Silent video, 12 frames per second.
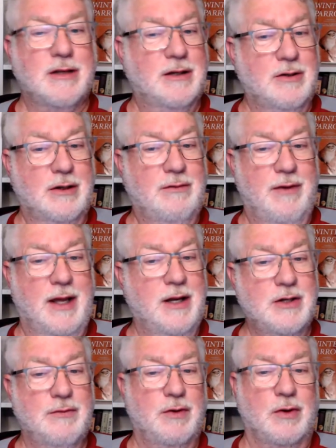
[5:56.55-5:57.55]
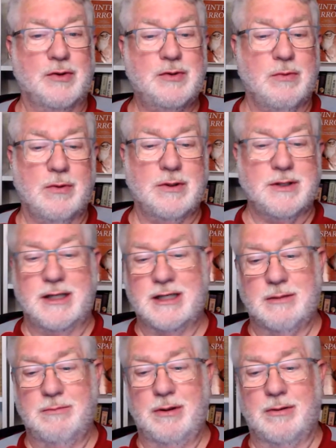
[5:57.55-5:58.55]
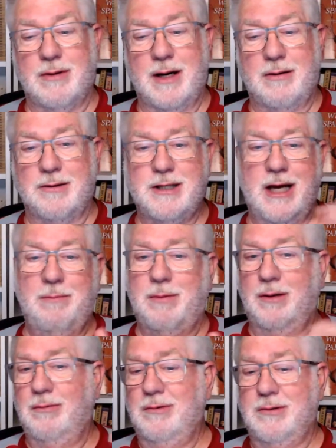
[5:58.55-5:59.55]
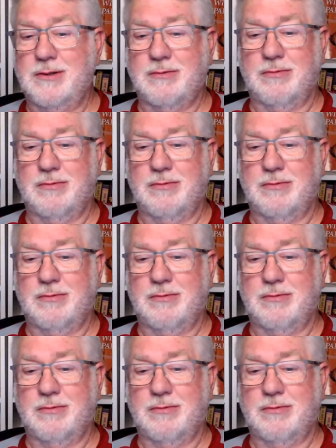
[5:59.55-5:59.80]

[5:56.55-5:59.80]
they took advantage of an old squirrel's nest and built right on top of it, which is